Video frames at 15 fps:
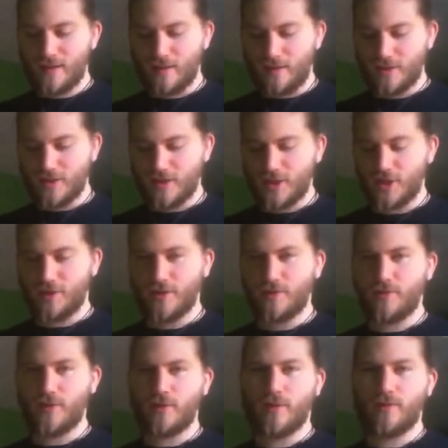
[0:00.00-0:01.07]
I just show you a
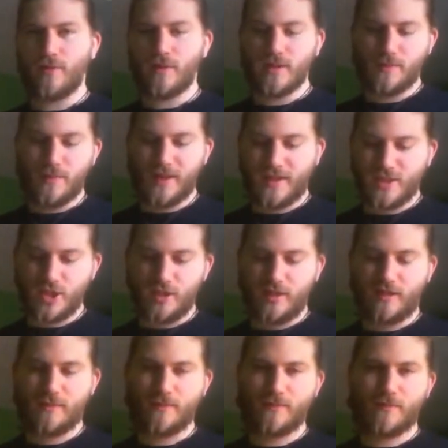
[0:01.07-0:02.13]
few of the
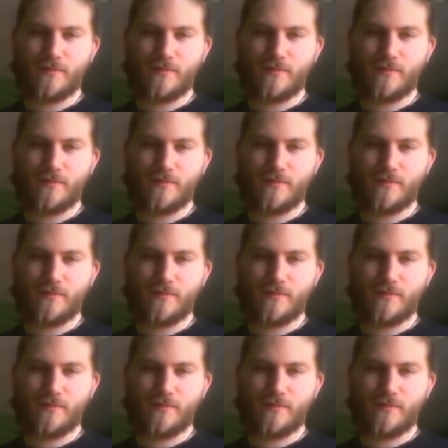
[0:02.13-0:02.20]
depictions.